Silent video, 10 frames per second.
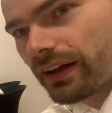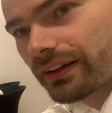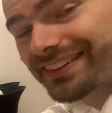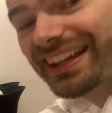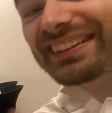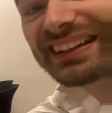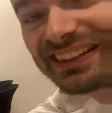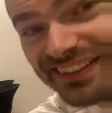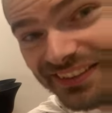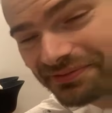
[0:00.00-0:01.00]

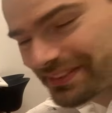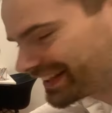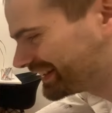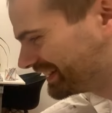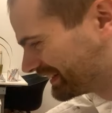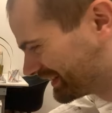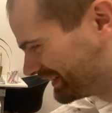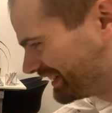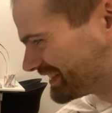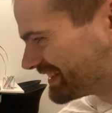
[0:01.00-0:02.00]
settings.
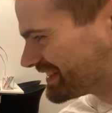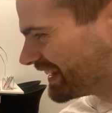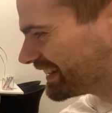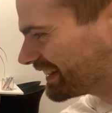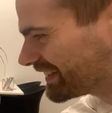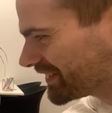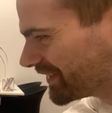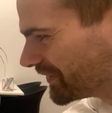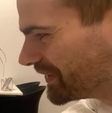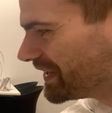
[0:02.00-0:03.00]
That's the settings.
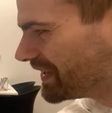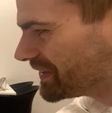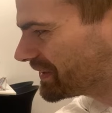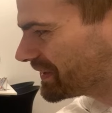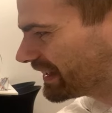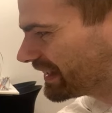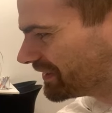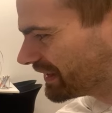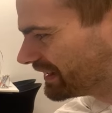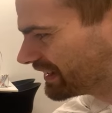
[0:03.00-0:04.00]
So you
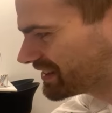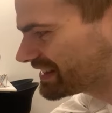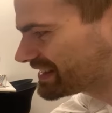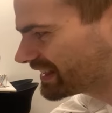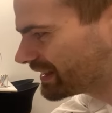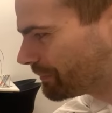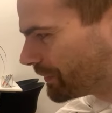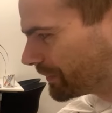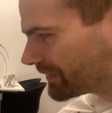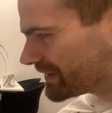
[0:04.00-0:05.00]
can actually set up
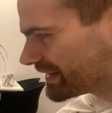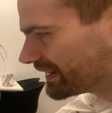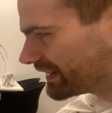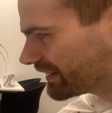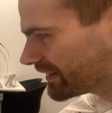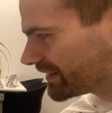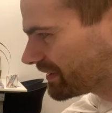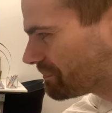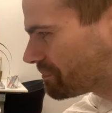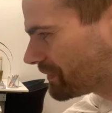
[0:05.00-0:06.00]
all the settings
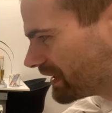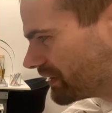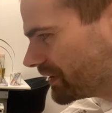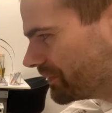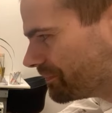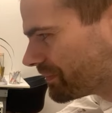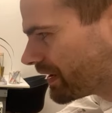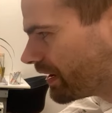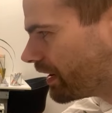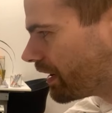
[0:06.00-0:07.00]
here.
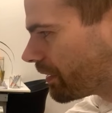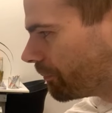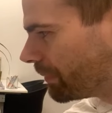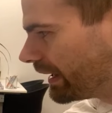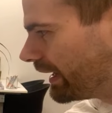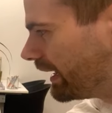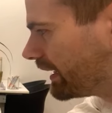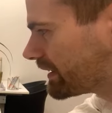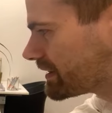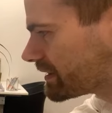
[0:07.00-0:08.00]

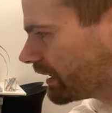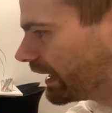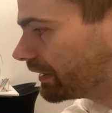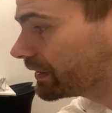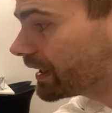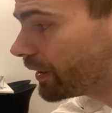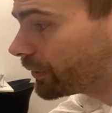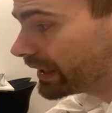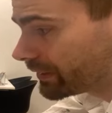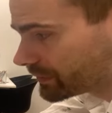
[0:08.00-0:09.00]
But and yeah,
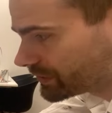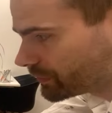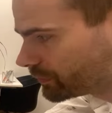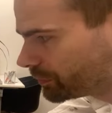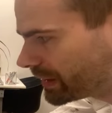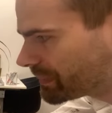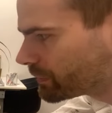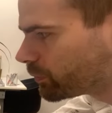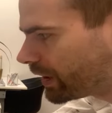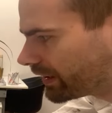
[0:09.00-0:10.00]
okay. So maybe
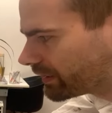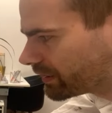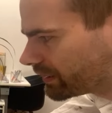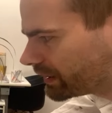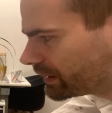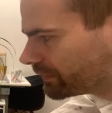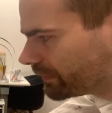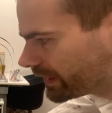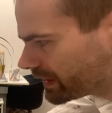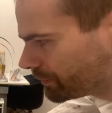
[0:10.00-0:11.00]
one
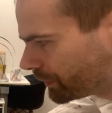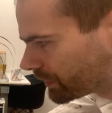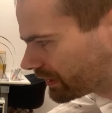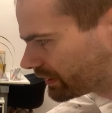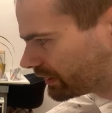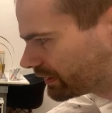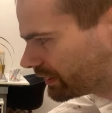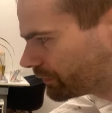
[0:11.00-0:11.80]
very important